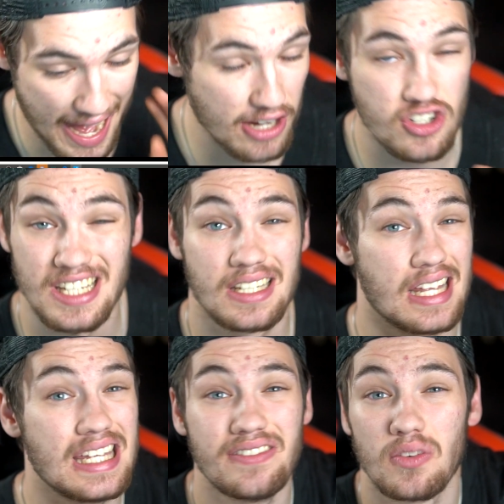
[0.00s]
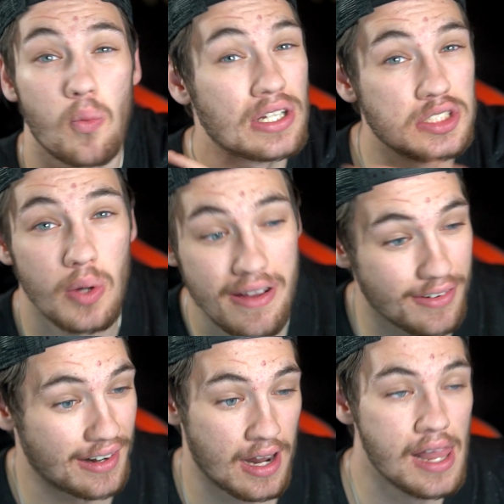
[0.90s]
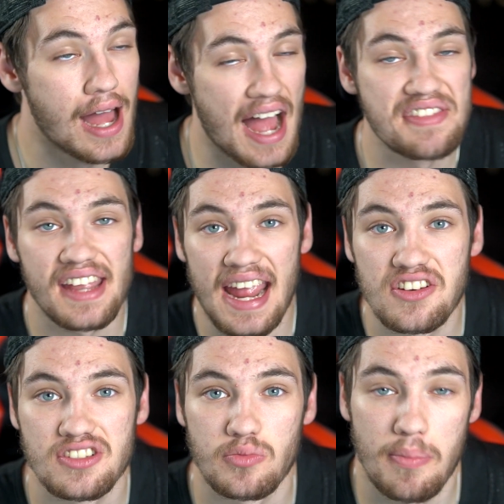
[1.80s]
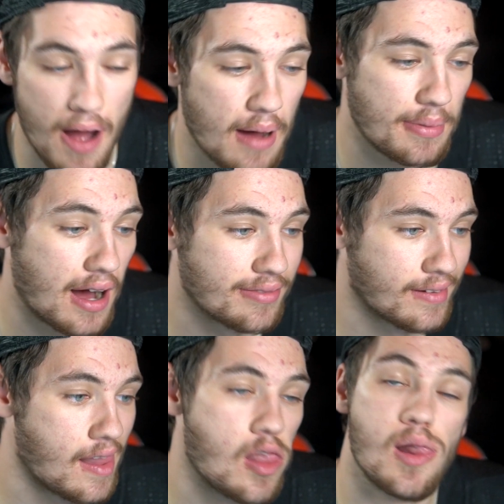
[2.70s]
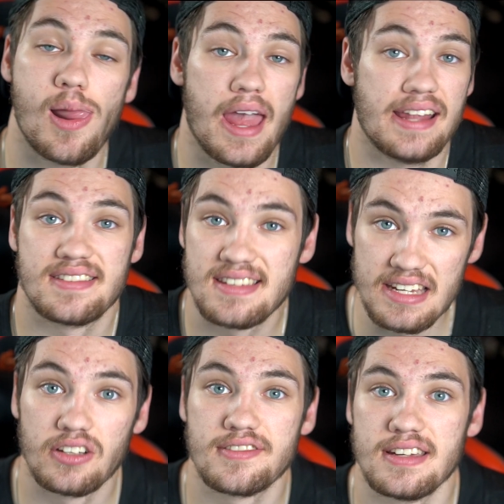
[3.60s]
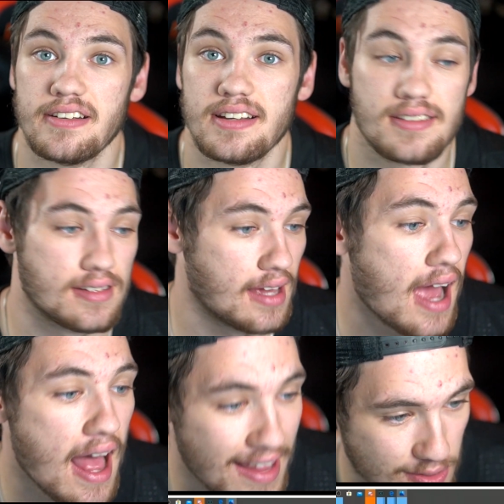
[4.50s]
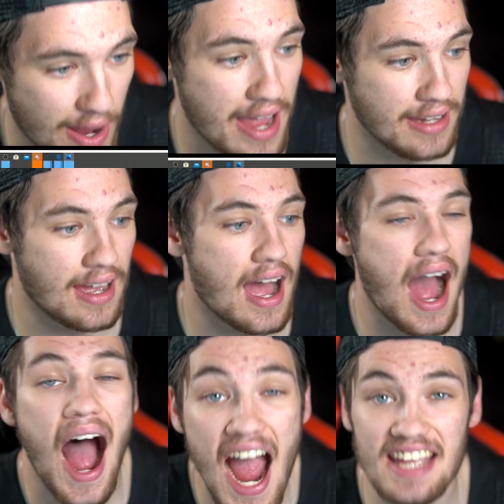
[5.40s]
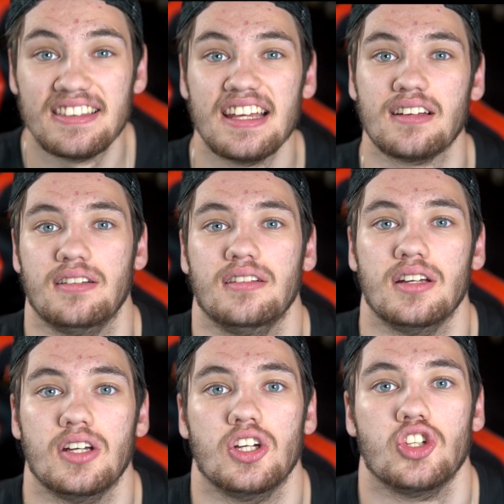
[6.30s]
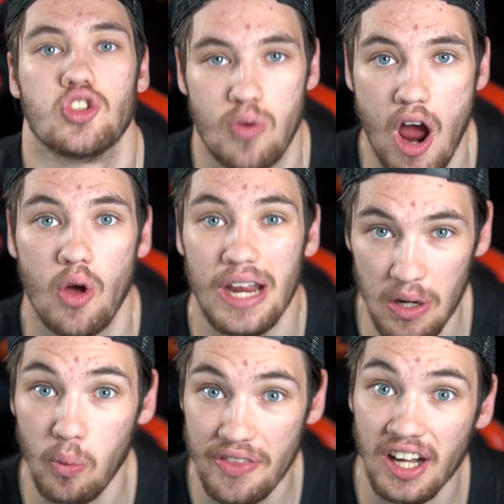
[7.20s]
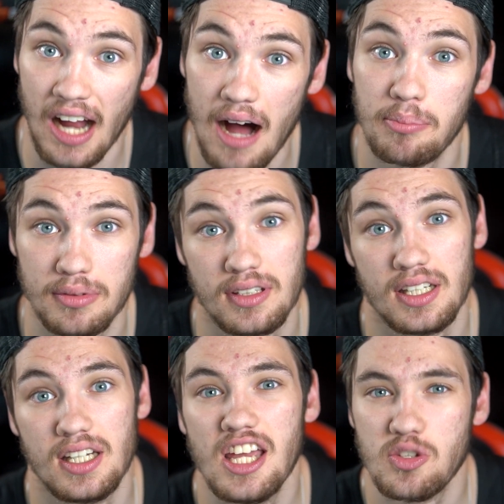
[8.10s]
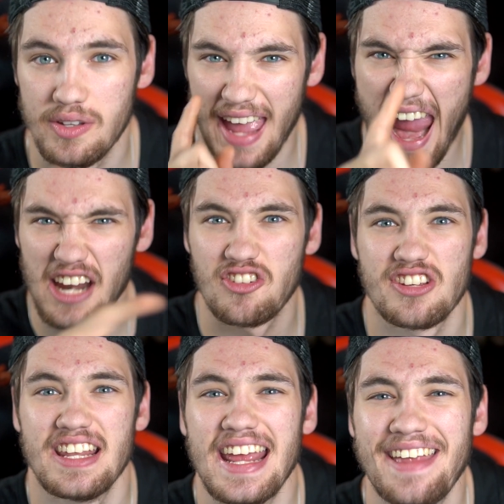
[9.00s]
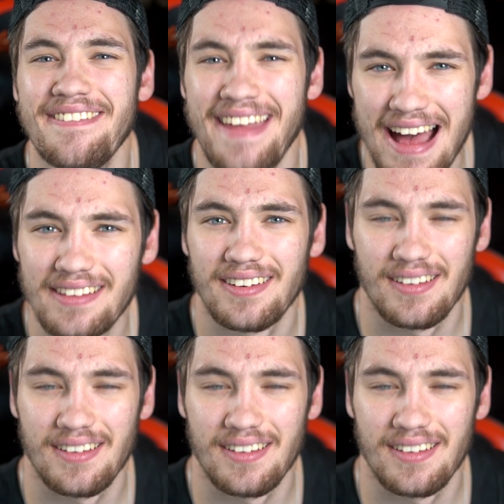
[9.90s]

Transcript: Anderson even whatsoever, I think Anderson will pop off and steal a series. That's why I think Toronto can win the cup, is with Anderson in net.